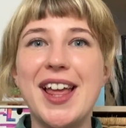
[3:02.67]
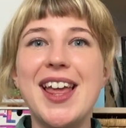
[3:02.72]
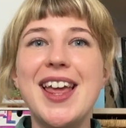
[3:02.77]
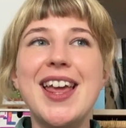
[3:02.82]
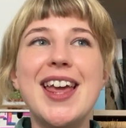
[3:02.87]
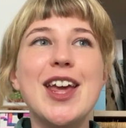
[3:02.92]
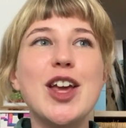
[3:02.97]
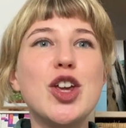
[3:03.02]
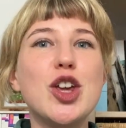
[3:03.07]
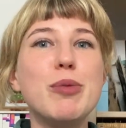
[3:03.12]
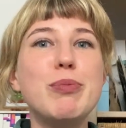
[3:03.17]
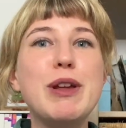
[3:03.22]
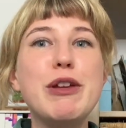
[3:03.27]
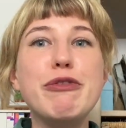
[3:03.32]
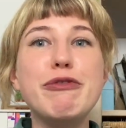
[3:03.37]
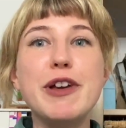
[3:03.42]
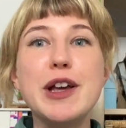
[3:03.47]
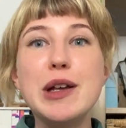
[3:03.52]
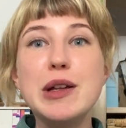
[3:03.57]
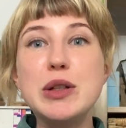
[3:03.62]
It could be
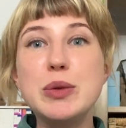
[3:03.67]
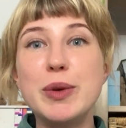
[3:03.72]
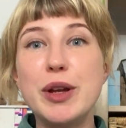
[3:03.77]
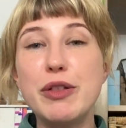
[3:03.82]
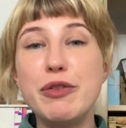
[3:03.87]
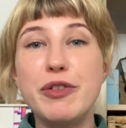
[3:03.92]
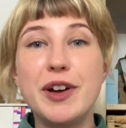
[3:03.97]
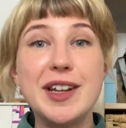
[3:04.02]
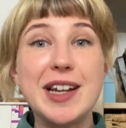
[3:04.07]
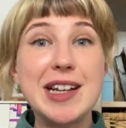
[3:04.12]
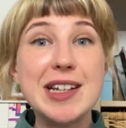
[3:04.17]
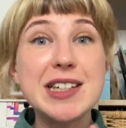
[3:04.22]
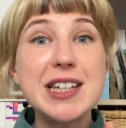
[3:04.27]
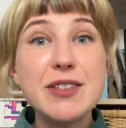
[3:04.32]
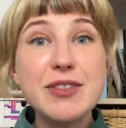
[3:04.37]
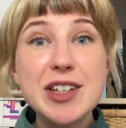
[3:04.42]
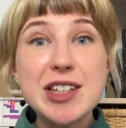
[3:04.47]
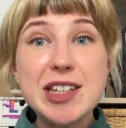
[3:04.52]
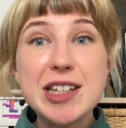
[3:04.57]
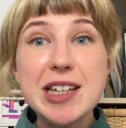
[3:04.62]
filled with fun
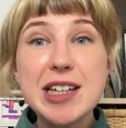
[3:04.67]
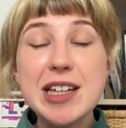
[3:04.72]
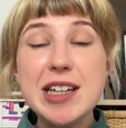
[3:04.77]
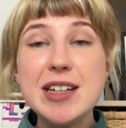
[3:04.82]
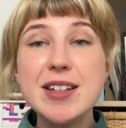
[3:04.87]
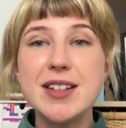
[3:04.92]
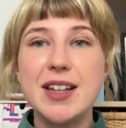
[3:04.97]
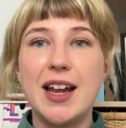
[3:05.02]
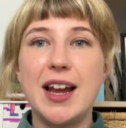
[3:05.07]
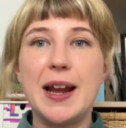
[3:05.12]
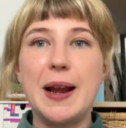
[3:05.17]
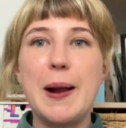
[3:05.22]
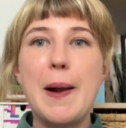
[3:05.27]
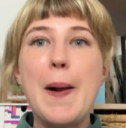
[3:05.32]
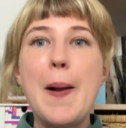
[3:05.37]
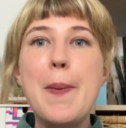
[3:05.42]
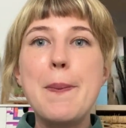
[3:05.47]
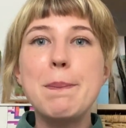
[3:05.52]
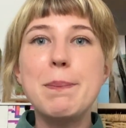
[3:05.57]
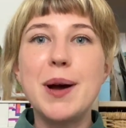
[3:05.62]
activities like
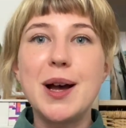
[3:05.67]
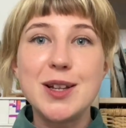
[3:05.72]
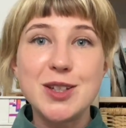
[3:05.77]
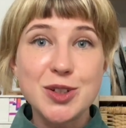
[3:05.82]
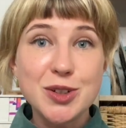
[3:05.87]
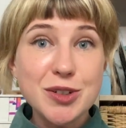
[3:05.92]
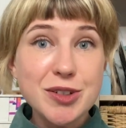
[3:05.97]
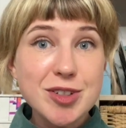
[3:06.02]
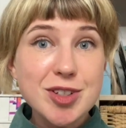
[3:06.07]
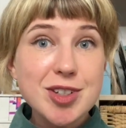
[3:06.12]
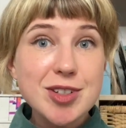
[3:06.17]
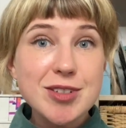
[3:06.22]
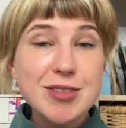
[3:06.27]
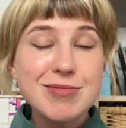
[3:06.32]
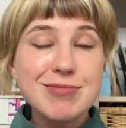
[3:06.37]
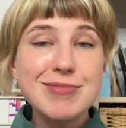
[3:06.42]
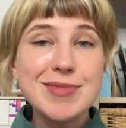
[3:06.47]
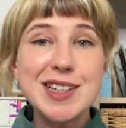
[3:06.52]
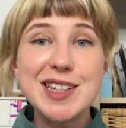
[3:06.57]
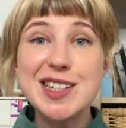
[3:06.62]
puzzles,
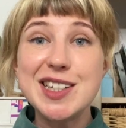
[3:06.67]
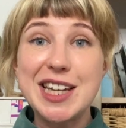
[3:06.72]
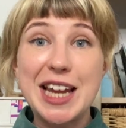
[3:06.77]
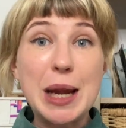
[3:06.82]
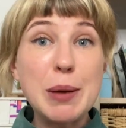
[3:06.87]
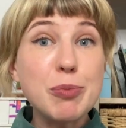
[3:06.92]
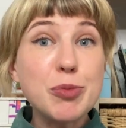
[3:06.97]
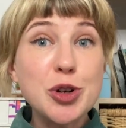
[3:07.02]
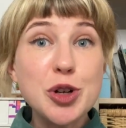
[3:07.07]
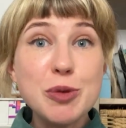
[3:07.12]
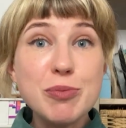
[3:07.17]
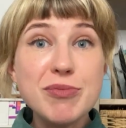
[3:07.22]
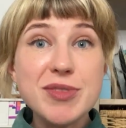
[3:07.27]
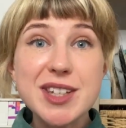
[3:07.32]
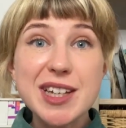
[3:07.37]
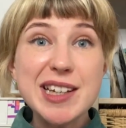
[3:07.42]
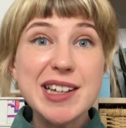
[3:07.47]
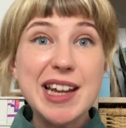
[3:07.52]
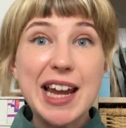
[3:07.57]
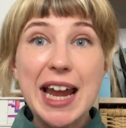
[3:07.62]
escape rooms,
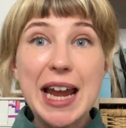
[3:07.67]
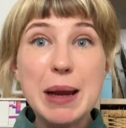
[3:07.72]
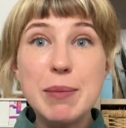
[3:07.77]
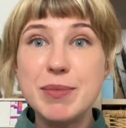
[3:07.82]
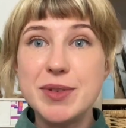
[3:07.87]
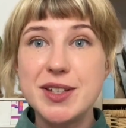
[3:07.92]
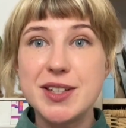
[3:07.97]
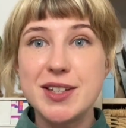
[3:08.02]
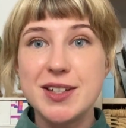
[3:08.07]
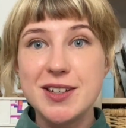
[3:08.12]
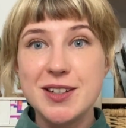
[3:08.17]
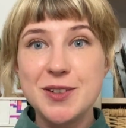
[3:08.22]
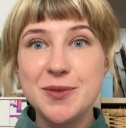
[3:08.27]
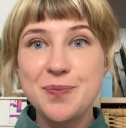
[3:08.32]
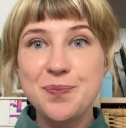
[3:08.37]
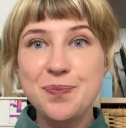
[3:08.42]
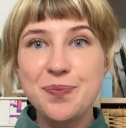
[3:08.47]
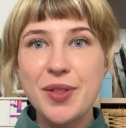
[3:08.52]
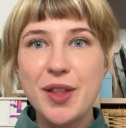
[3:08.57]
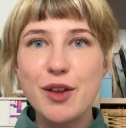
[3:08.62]
and games.
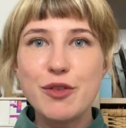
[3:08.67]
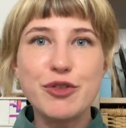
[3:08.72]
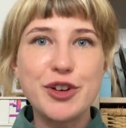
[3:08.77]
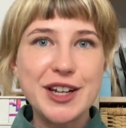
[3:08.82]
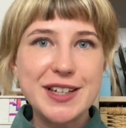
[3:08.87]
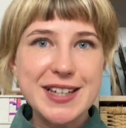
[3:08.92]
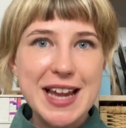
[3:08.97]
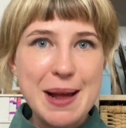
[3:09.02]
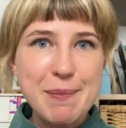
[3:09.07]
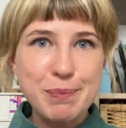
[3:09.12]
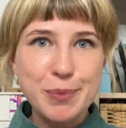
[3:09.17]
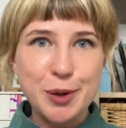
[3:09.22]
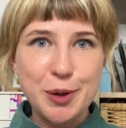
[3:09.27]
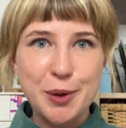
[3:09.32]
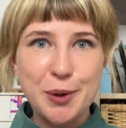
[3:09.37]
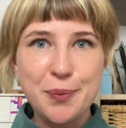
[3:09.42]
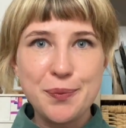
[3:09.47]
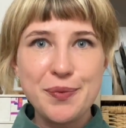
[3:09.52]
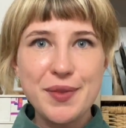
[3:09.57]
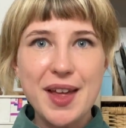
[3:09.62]
For
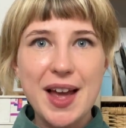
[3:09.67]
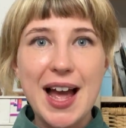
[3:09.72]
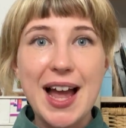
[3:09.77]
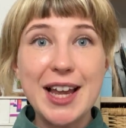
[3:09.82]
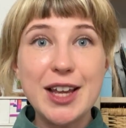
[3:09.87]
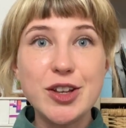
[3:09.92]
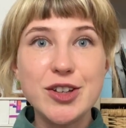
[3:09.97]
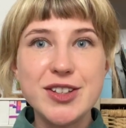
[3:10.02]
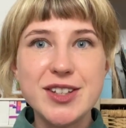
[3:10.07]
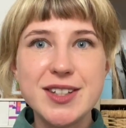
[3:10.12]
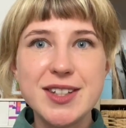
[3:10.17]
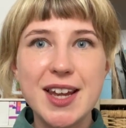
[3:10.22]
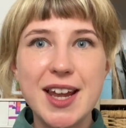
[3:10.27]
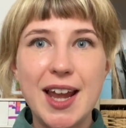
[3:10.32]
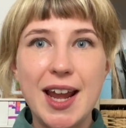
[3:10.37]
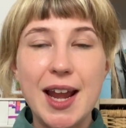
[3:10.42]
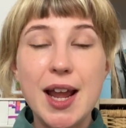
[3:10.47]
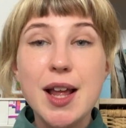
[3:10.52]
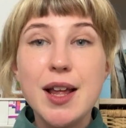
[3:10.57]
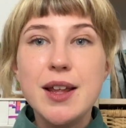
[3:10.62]
example, I could
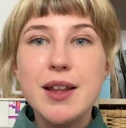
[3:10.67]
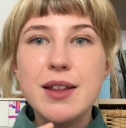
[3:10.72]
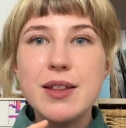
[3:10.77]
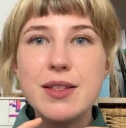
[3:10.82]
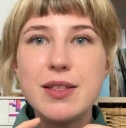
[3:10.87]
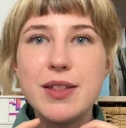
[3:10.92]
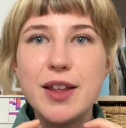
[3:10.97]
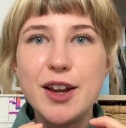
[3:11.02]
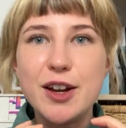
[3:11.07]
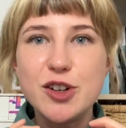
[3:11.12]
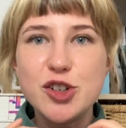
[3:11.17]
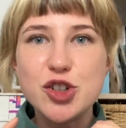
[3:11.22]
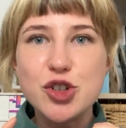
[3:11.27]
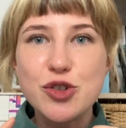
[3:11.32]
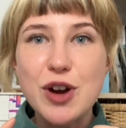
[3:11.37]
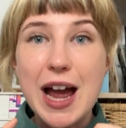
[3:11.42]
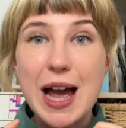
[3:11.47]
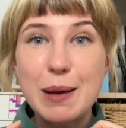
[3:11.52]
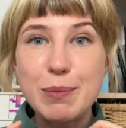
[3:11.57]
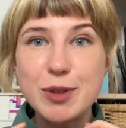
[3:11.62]
say they are
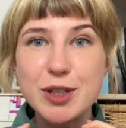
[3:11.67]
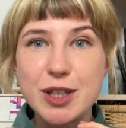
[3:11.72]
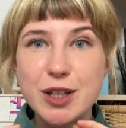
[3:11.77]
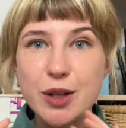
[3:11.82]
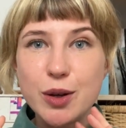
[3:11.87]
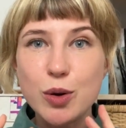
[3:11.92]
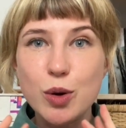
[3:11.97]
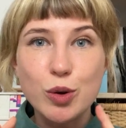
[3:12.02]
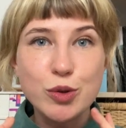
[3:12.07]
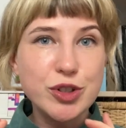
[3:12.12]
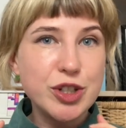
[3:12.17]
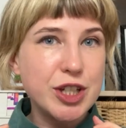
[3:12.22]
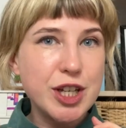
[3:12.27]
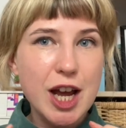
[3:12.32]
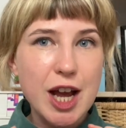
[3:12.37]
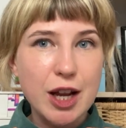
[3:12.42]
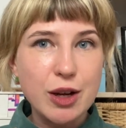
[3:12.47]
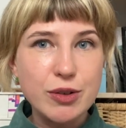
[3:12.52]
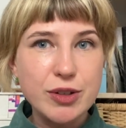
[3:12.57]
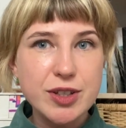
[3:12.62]
trapped in a haunted
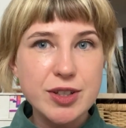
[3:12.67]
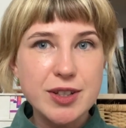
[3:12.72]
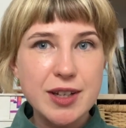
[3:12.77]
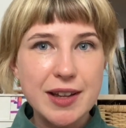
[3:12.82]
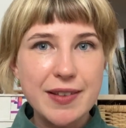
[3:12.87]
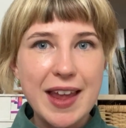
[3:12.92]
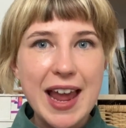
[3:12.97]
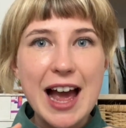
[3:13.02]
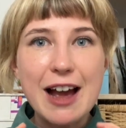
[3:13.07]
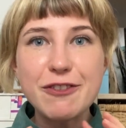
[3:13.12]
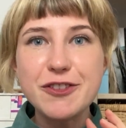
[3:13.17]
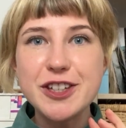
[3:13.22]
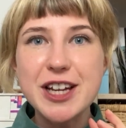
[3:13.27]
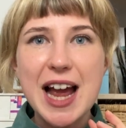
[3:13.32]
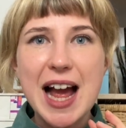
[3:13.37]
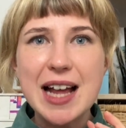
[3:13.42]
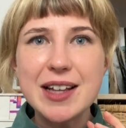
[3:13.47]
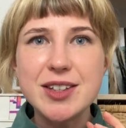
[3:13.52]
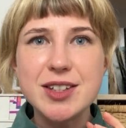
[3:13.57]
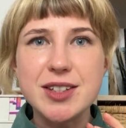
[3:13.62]
house and they have to
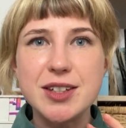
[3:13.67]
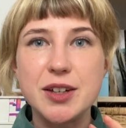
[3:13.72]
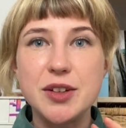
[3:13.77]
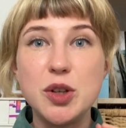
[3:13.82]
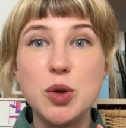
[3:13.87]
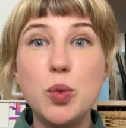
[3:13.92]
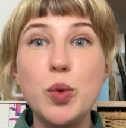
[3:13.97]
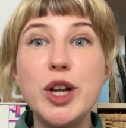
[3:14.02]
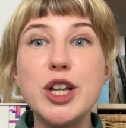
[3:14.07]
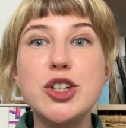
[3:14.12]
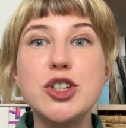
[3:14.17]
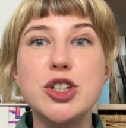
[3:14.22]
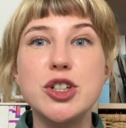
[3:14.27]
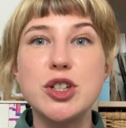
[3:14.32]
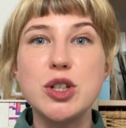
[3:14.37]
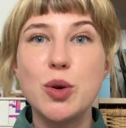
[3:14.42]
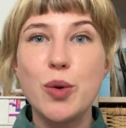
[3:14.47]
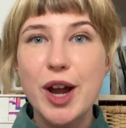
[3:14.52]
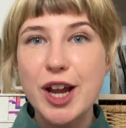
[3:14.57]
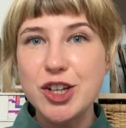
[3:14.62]
answer the witch's
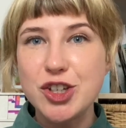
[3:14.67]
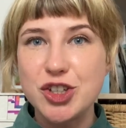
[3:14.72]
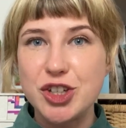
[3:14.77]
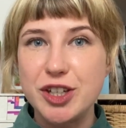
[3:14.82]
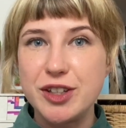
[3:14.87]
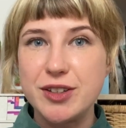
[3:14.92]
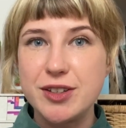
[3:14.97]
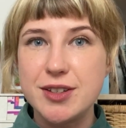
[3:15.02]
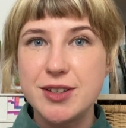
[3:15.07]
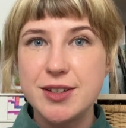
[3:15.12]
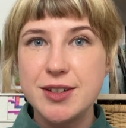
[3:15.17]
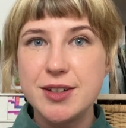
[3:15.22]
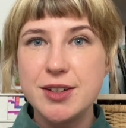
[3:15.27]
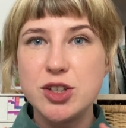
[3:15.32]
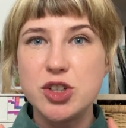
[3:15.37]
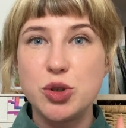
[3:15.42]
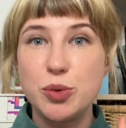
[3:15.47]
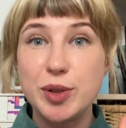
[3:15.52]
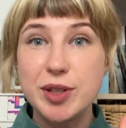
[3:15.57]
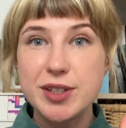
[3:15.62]
questions
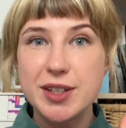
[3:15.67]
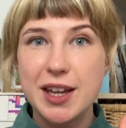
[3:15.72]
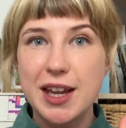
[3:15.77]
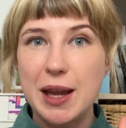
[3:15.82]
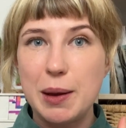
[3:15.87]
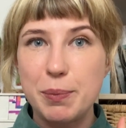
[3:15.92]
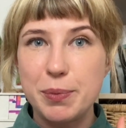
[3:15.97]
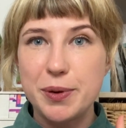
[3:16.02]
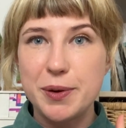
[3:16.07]
to escape.